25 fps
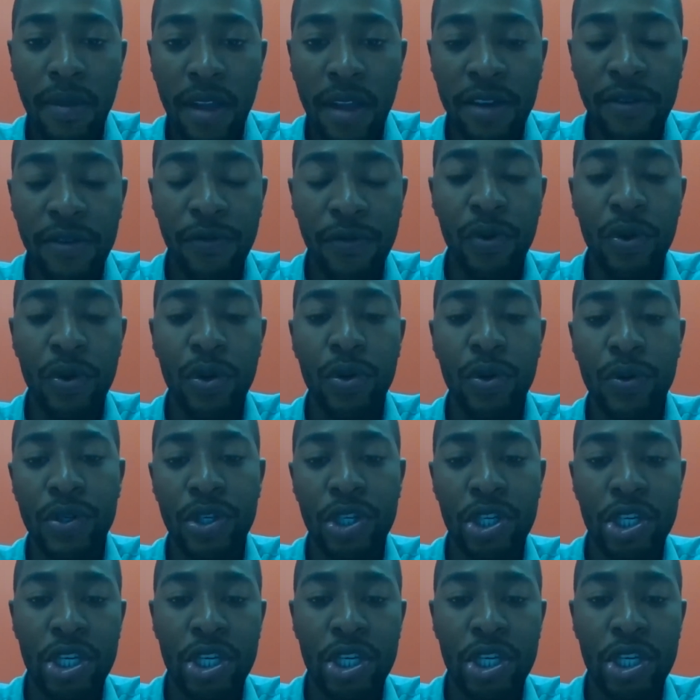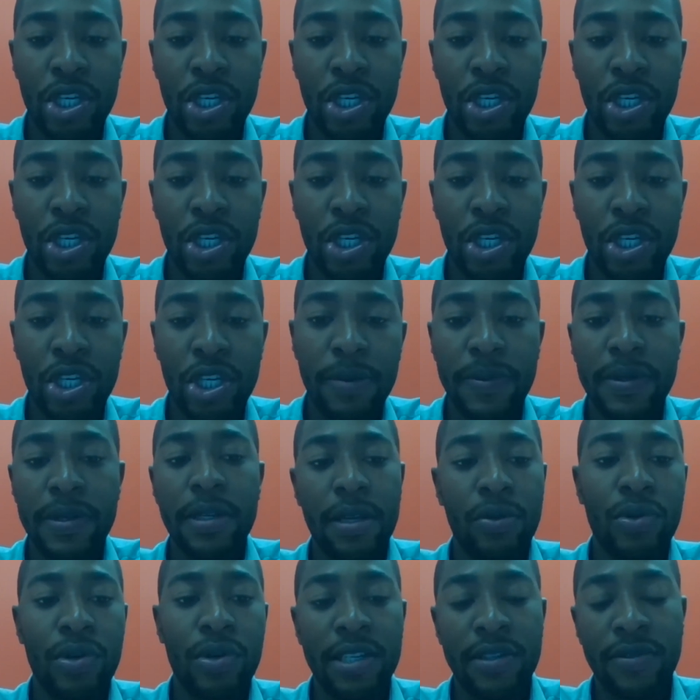If you use
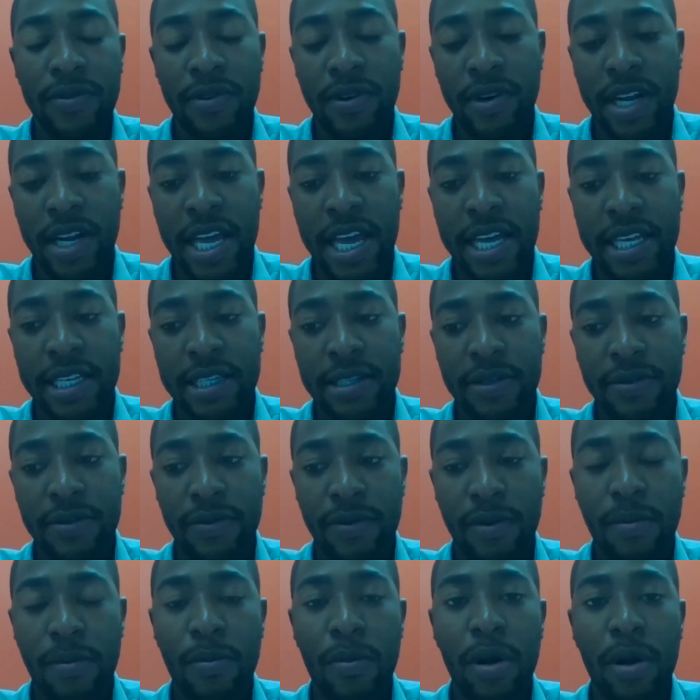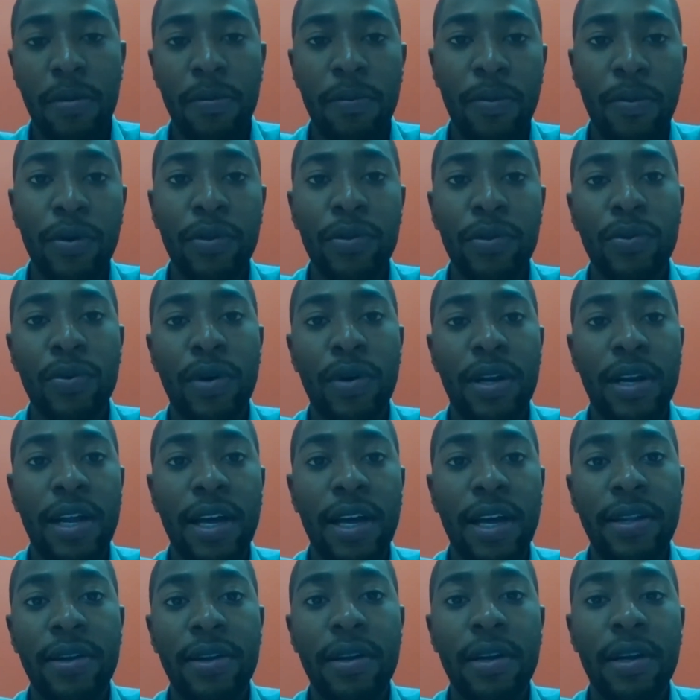ships to transfer gas from one
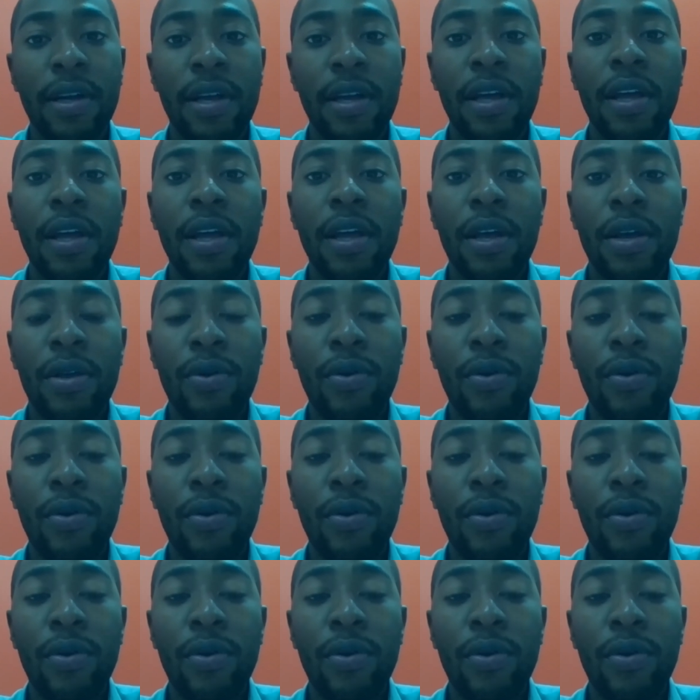point to another,